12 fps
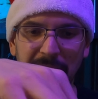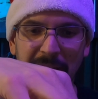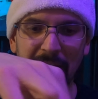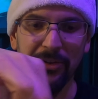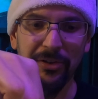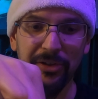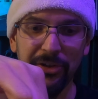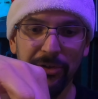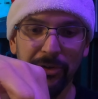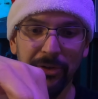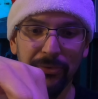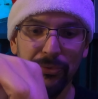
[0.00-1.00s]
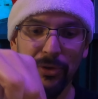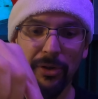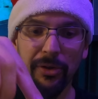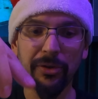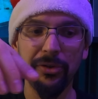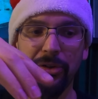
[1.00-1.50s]
That's here on the
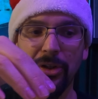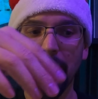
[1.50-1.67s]
front,